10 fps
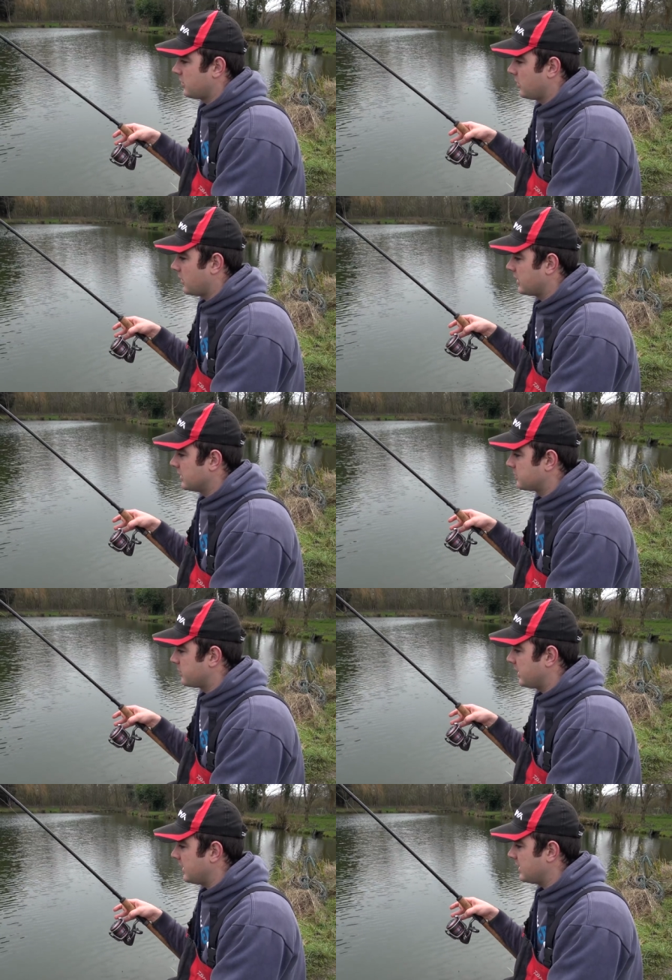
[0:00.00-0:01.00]
quite as
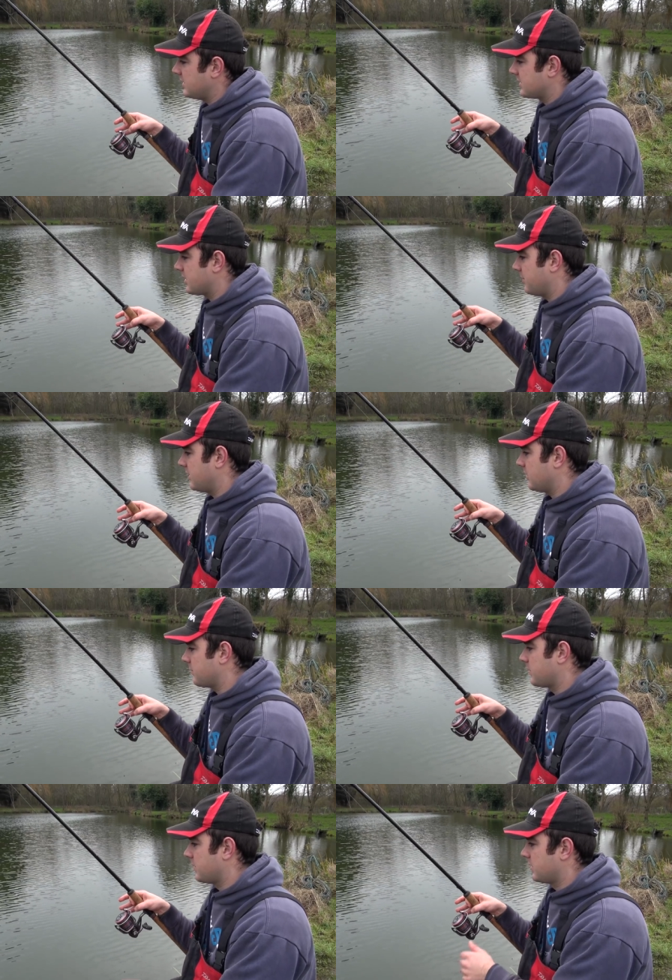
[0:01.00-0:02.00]
big. He's coming
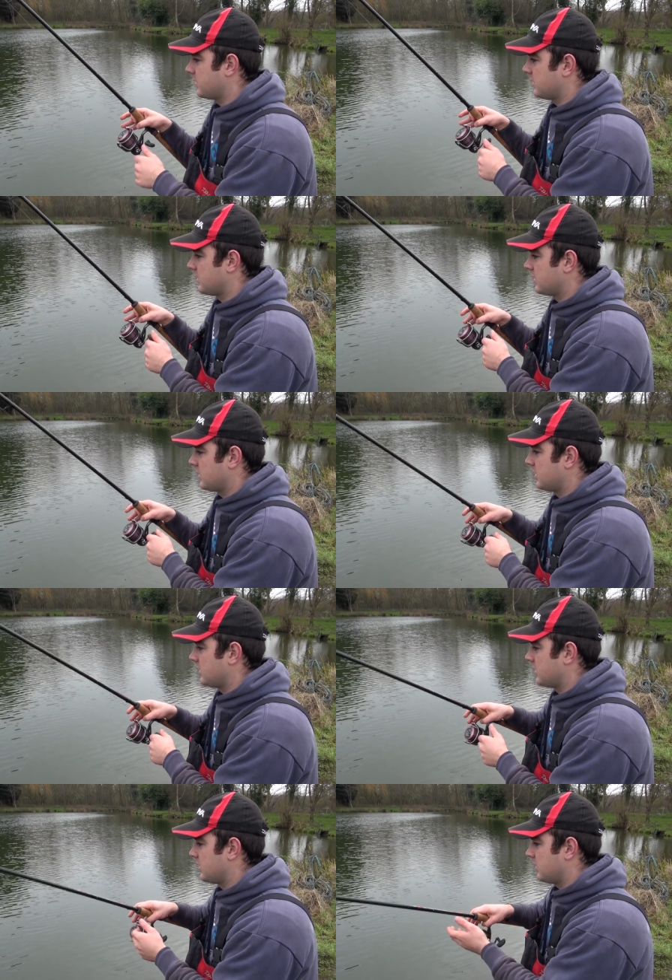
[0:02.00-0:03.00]
up
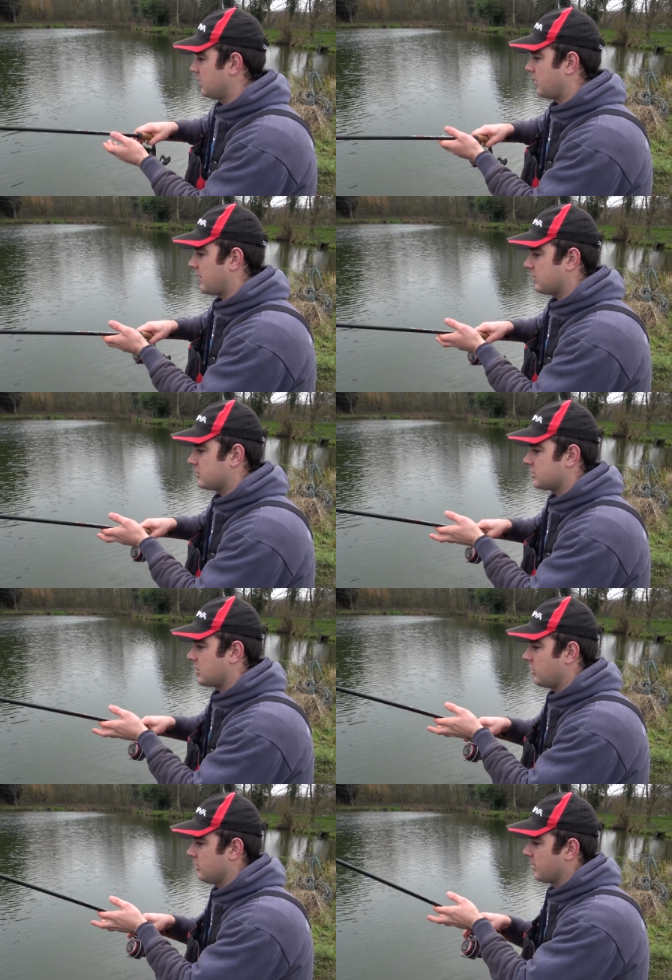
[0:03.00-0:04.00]
without
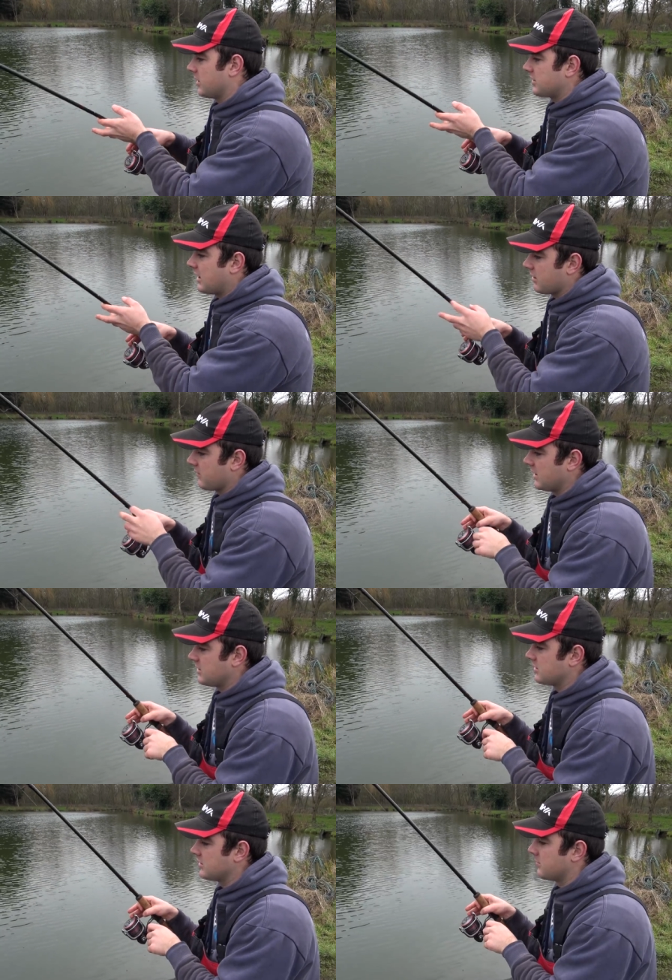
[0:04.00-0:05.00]
too much
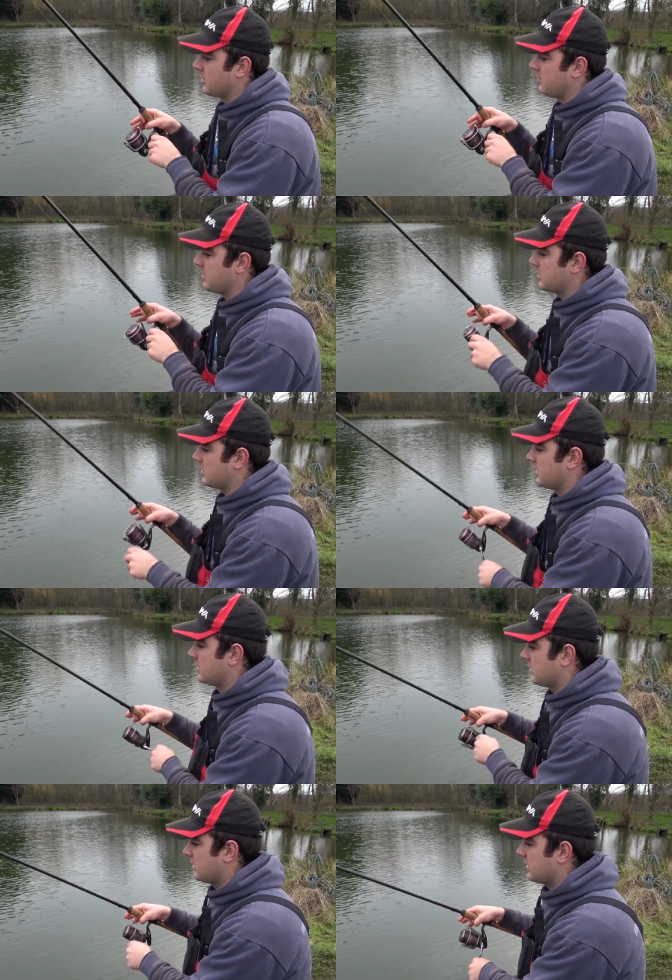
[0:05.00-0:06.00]
aggravation at the moment.
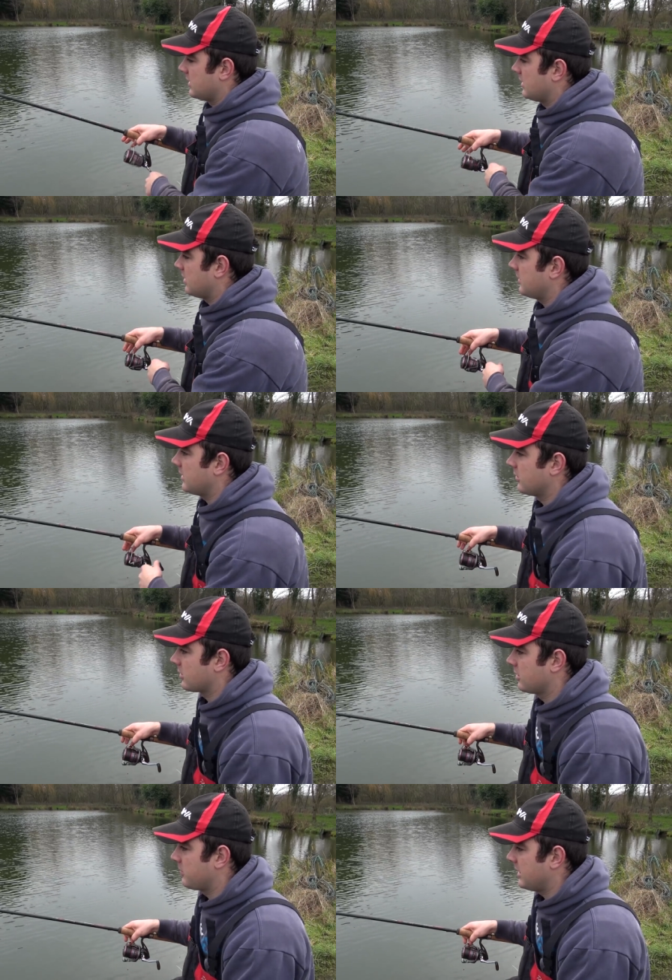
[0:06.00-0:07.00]
I mean, they're
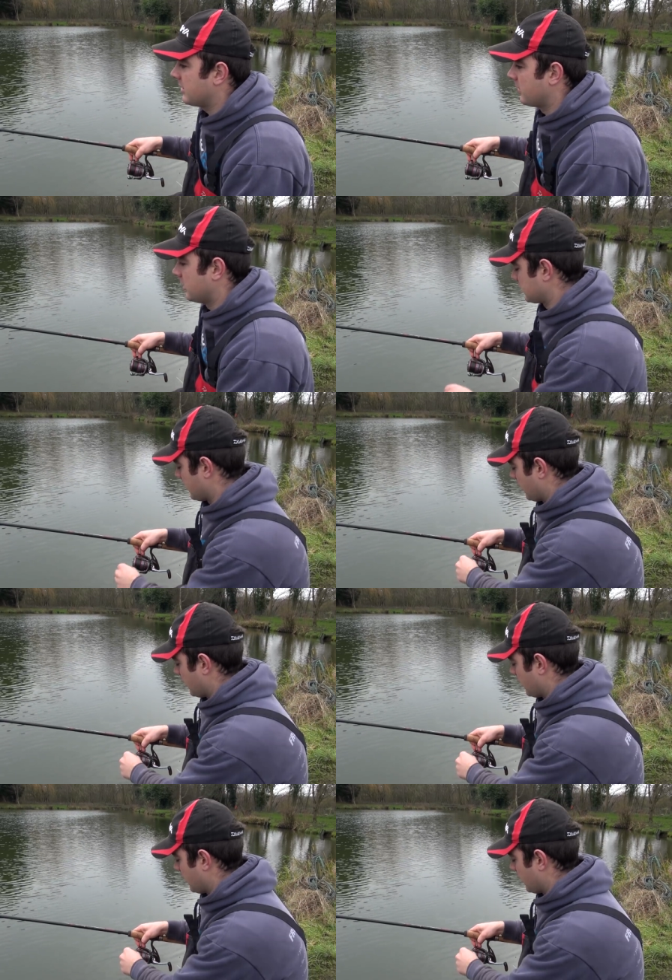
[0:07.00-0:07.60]
not going to be the most